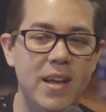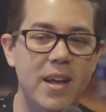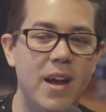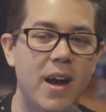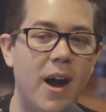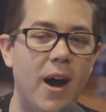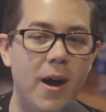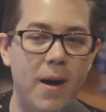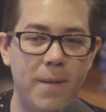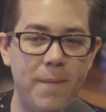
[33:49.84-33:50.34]

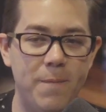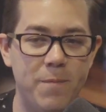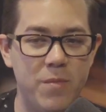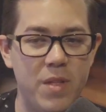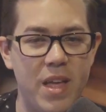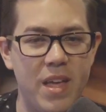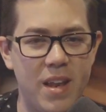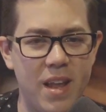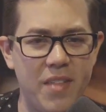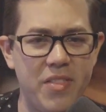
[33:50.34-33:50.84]
And
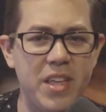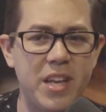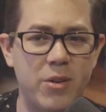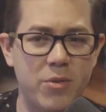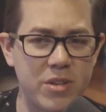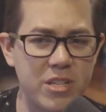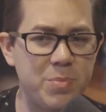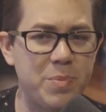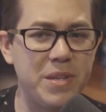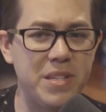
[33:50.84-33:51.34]
I think
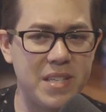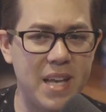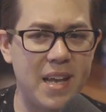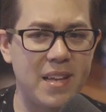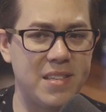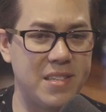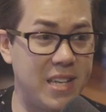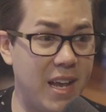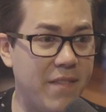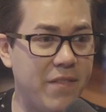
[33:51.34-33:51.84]
Crispy's
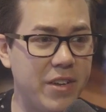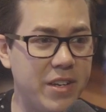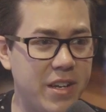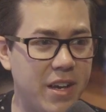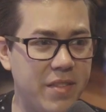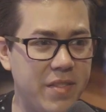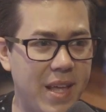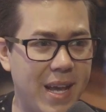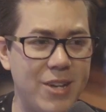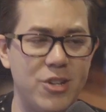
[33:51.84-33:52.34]
has definitely
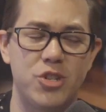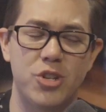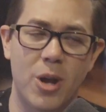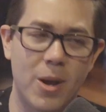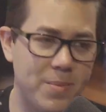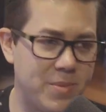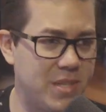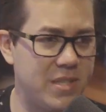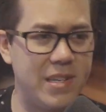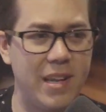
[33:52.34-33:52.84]
done that.
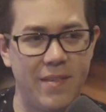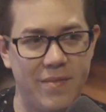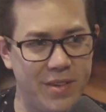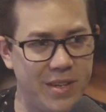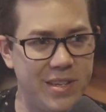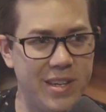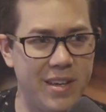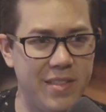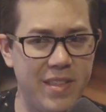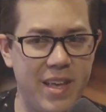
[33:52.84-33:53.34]
Sharps has definitely
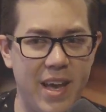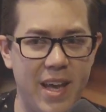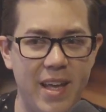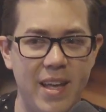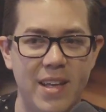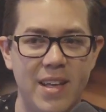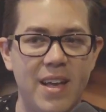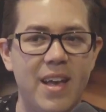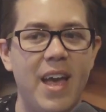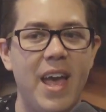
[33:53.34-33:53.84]
done that.
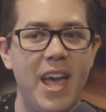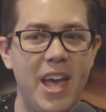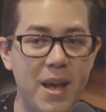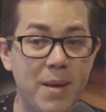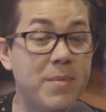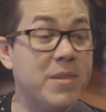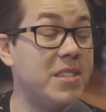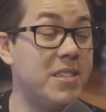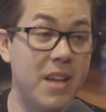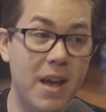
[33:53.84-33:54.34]

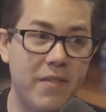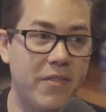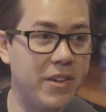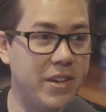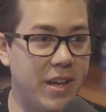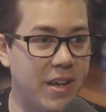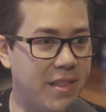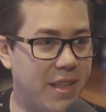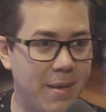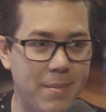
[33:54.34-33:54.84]
Ham has definitely
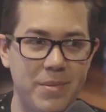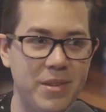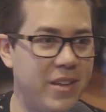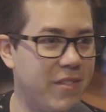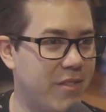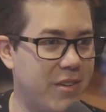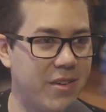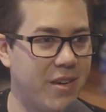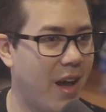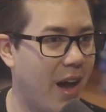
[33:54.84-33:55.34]
done that. Believe
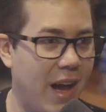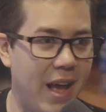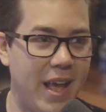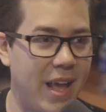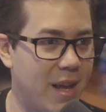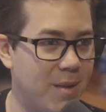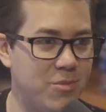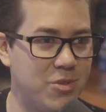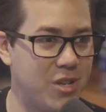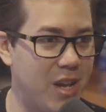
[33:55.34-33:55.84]
it or not,
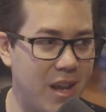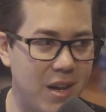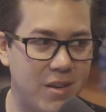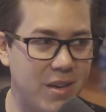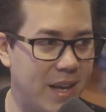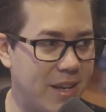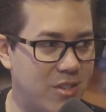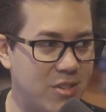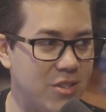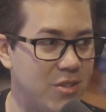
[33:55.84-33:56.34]
Ham's channel
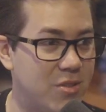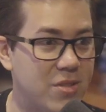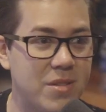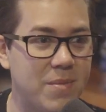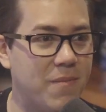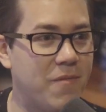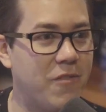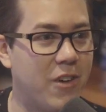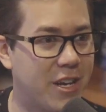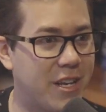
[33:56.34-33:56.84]
actually used to
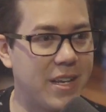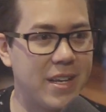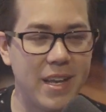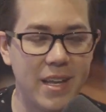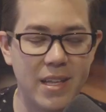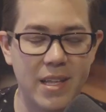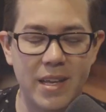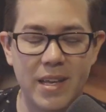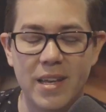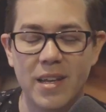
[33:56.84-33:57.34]
fucking
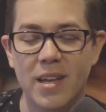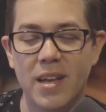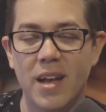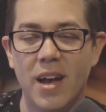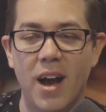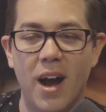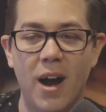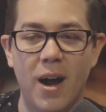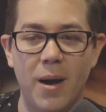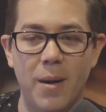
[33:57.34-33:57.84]
kill it.
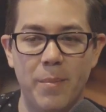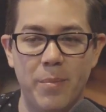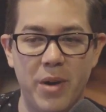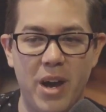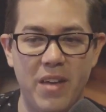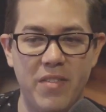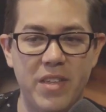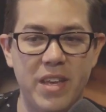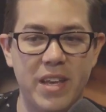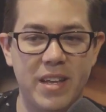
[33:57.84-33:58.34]
But
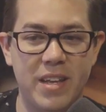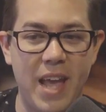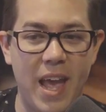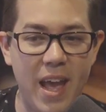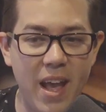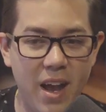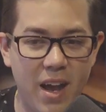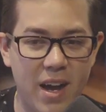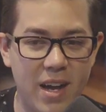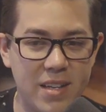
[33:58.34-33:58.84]
I think
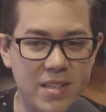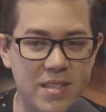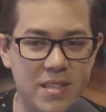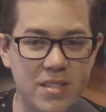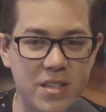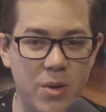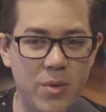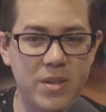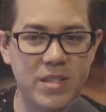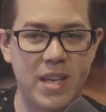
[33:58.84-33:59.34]
Chaos
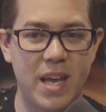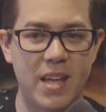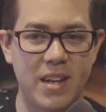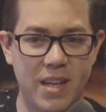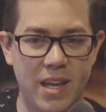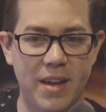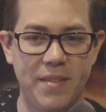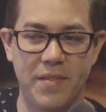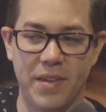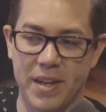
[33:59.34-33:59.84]
has always had
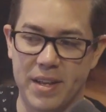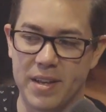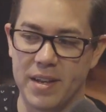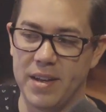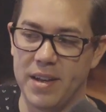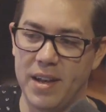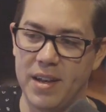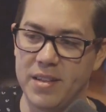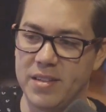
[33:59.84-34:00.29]
kind of like a